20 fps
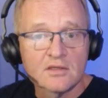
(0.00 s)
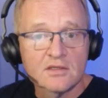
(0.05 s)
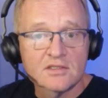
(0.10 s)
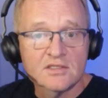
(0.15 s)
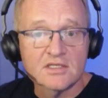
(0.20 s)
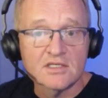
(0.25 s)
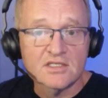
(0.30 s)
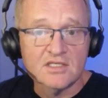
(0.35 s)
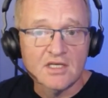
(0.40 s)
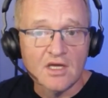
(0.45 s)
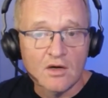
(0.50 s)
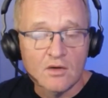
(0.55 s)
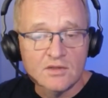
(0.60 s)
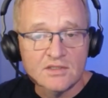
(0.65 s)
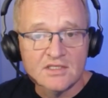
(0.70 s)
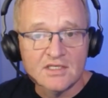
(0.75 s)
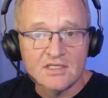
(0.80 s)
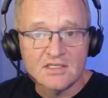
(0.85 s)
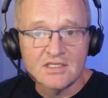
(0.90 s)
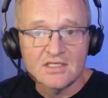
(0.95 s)
Since the O
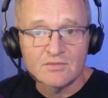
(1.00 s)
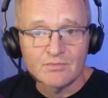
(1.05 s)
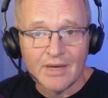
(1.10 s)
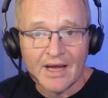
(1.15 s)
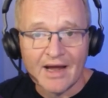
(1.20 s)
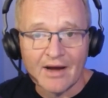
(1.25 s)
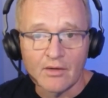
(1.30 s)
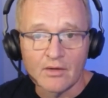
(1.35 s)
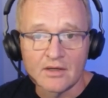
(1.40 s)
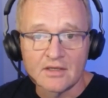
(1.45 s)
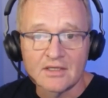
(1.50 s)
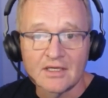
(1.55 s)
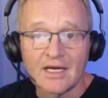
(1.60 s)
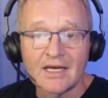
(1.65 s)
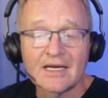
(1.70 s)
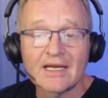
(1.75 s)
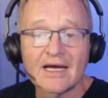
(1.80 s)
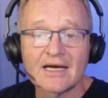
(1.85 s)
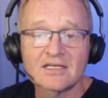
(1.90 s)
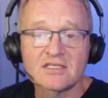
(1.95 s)
six is powered,
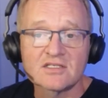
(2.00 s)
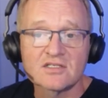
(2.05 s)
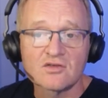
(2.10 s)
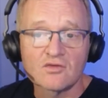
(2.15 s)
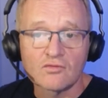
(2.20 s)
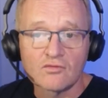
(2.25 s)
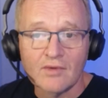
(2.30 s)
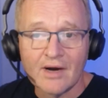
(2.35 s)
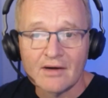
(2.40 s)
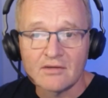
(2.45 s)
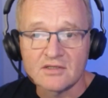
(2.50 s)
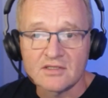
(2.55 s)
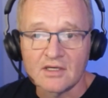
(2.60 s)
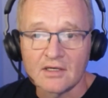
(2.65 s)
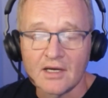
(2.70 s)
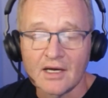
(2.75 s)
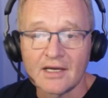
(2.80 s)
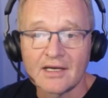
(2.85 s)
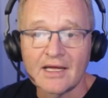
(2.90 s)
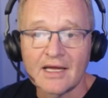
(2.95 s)
it acts as a
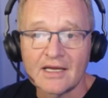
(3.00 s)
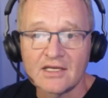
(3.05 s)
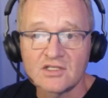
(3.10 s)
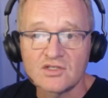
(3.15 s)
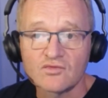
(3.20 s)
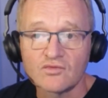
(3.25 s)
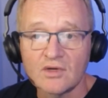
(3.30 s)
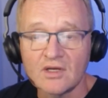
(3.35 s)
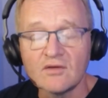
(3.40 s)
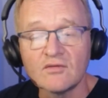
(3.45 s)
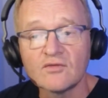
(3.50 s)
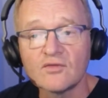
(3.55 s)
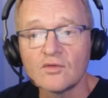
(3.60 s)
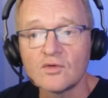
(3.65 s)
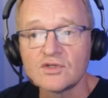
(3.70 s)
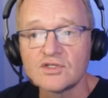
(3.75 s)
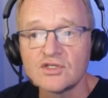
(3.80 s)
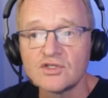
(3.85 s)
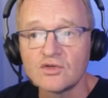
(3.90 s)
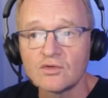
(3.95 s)
router and hence
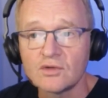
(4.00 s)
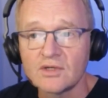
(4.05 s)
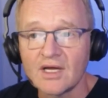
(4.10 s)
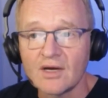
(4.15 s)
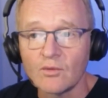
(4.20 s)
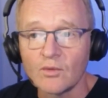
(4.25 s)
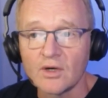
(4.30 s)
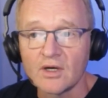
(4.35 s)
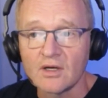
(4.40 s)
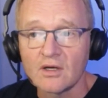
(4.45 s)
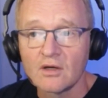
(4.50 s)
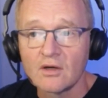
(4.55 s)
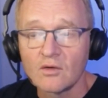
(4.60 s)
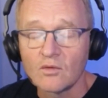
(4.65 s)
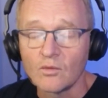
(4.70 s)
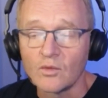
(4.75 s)
reinforces your network,